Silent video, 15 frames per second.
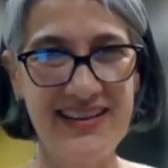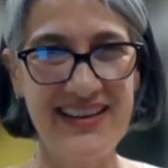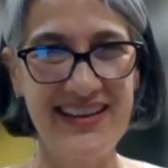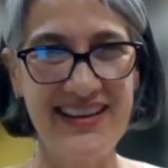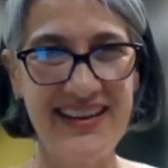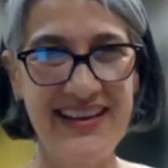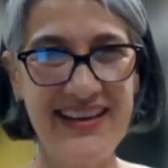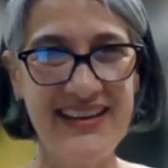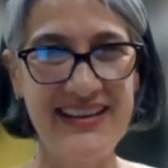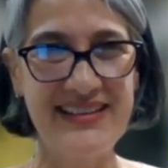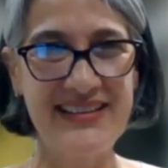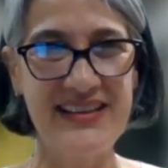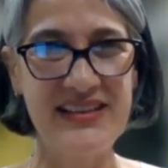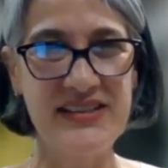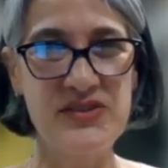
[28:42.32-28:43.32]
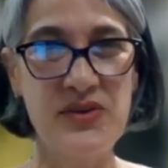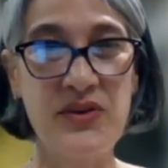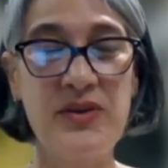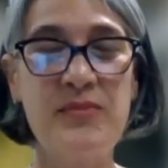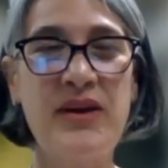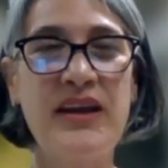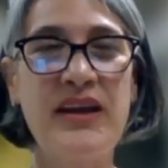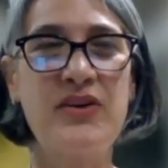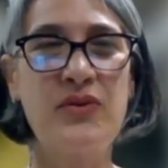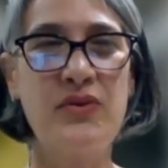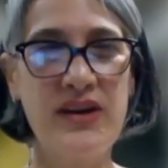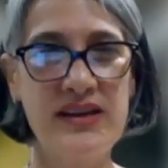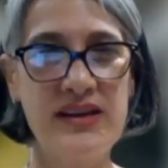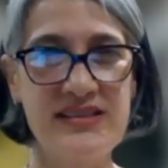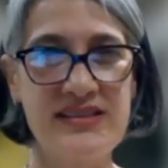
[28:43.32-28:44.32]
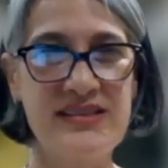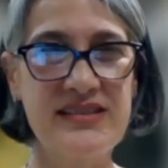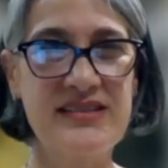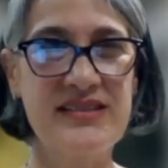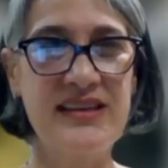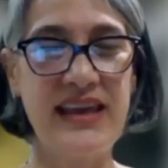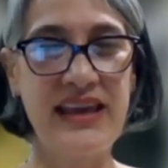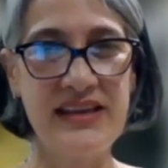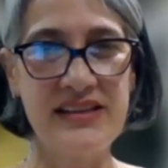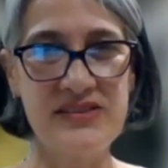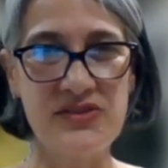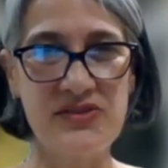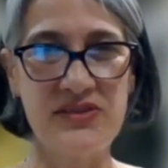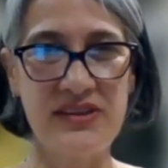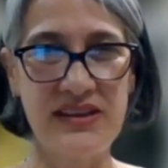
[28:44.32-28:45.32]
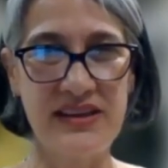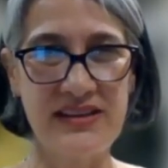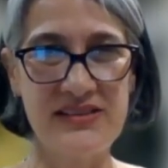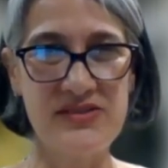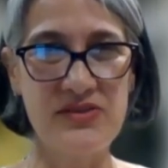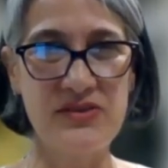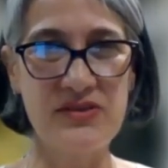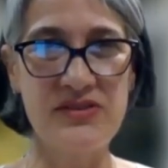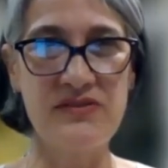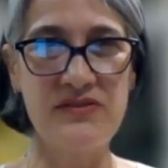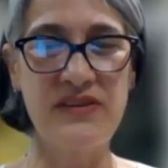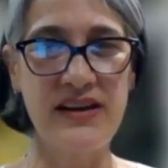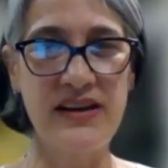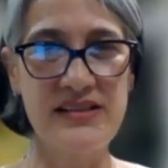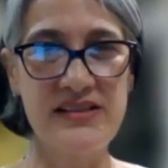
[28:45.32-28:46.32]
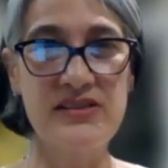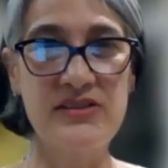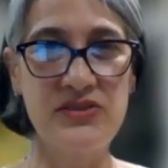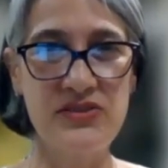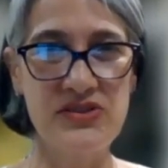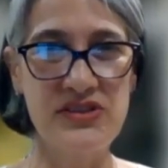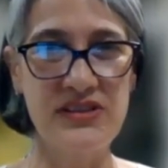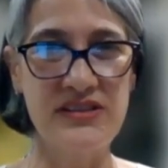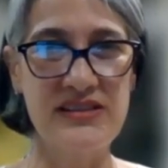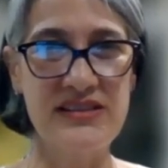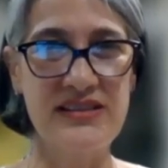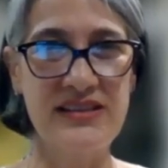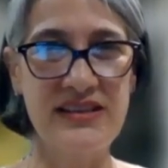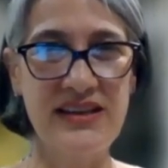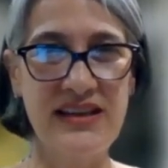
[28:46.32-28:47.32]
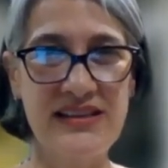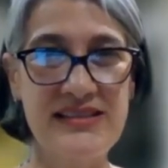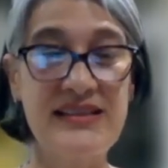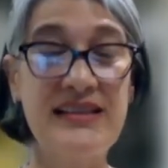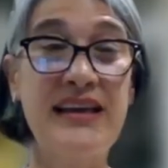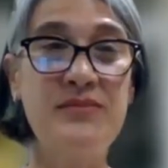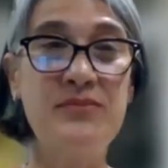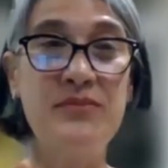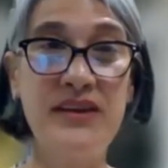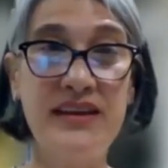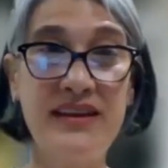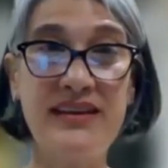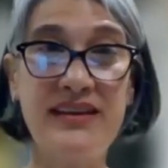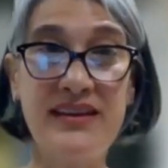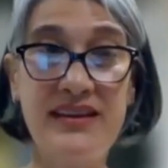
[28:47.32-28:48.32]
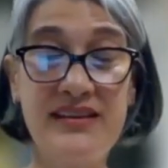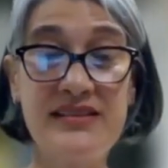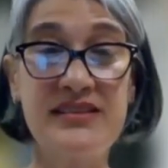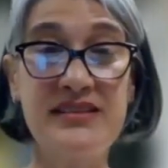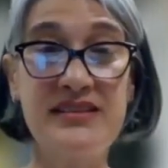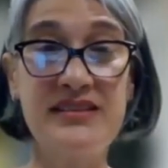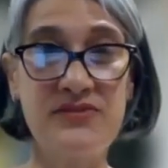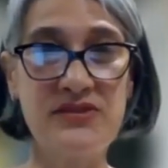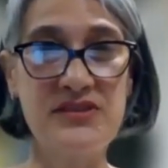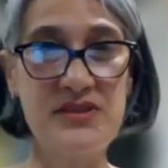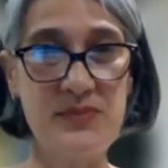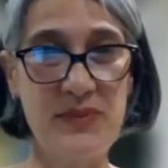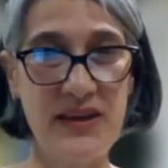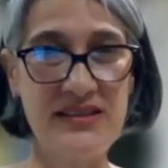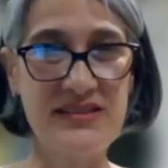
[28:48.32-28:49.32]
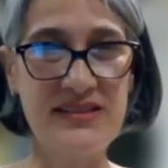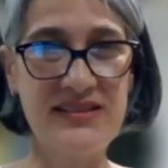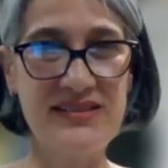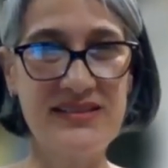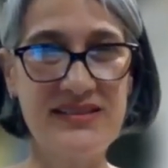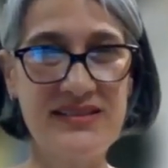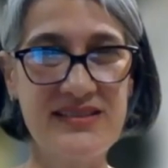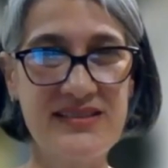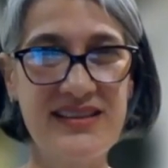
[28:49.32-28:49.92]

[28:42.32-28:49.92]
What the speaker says: And so in my quest to answer things or to find solutions, it has led me into different spaces.